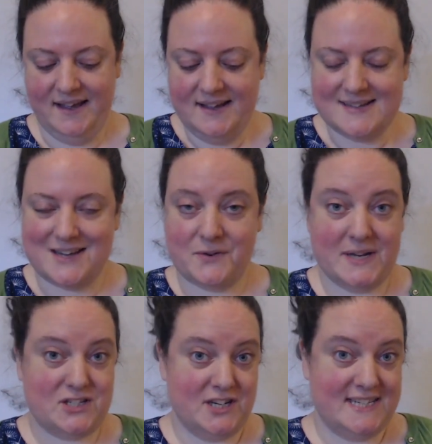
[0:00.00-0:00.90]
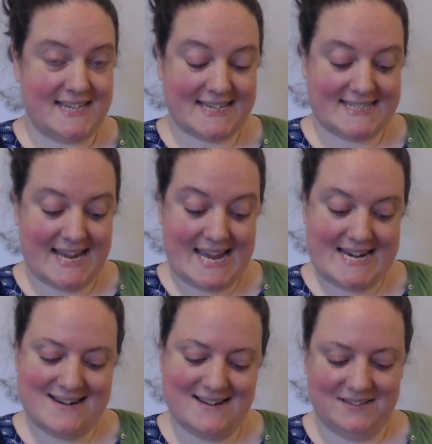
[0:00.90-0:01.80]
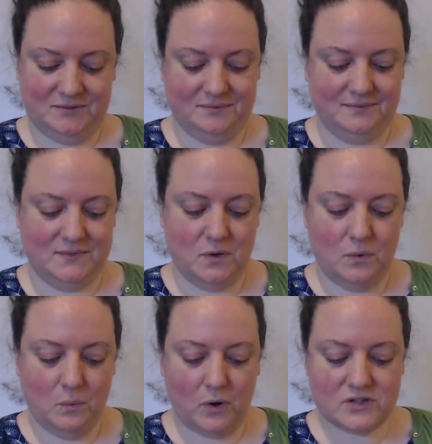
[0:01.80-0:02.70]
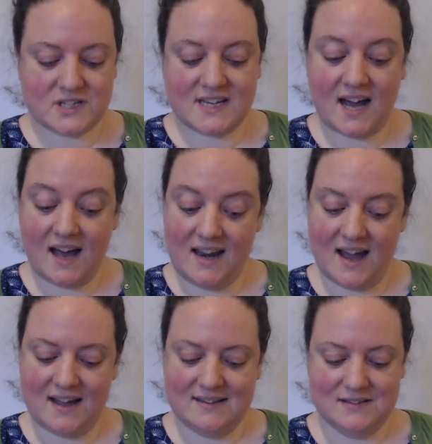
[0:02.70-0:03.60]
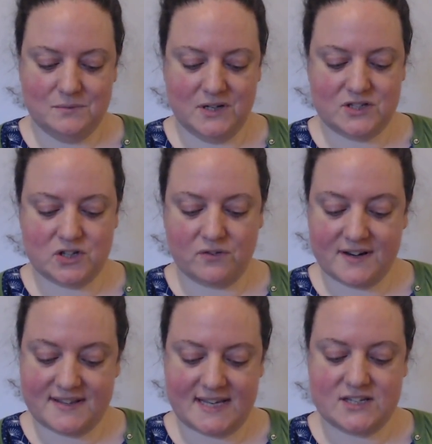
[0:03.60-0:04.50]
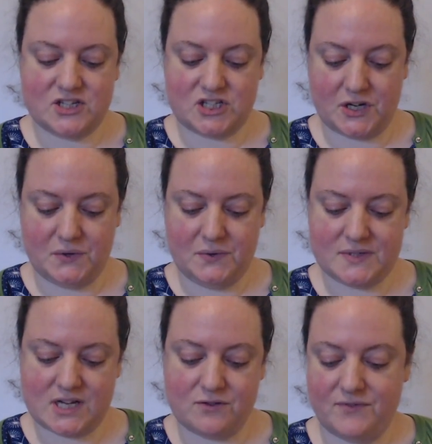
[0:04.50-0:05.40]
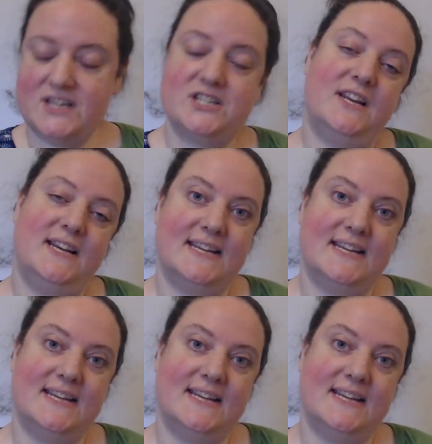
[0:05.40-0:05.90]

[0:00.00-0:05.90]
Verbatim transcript: So question 16, what colour were Dorothy's shoes originally